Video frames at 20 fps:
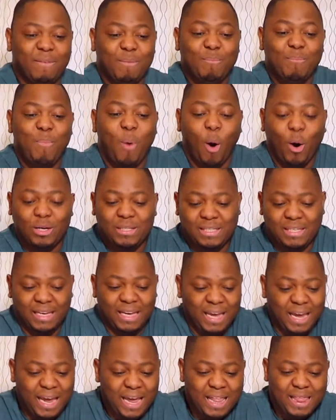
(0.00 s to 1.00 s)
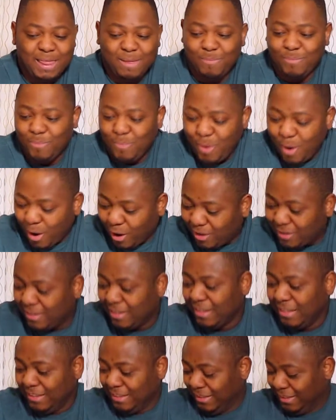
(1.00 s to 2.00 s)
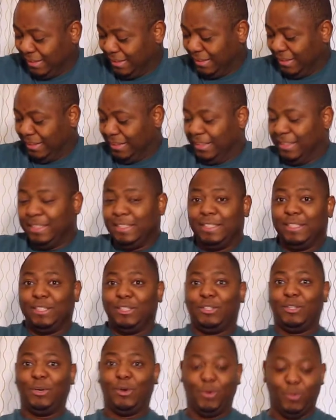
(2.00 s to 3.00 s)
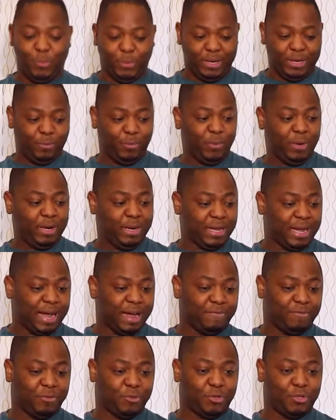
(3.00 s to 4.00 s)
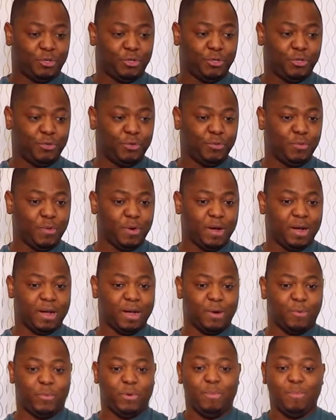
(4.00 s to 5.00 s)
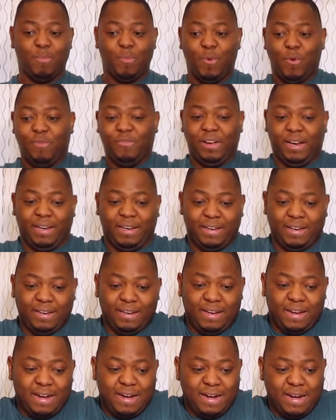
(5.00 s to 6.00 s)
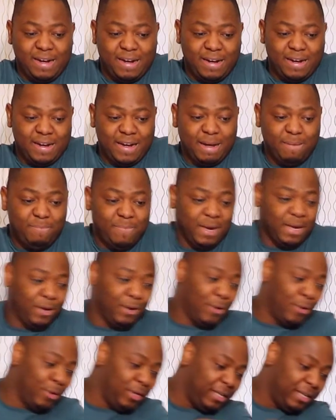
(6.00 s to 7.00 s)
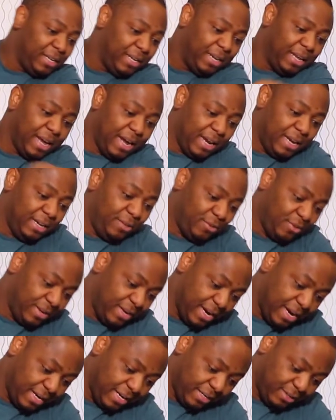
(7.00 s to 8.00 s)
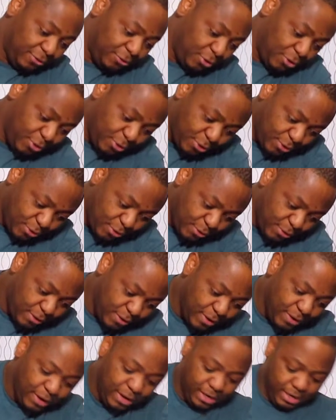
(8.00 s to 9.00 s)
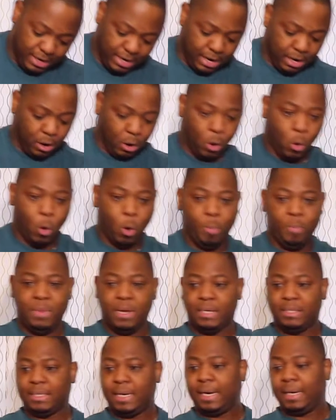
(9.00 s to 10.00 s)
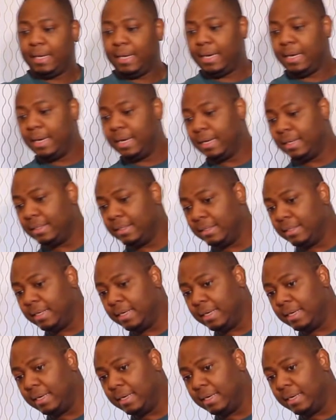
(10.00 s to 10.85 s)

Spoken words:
a box in the box. So we will have to remove it. I'm alone again today in the studio. I hope that I can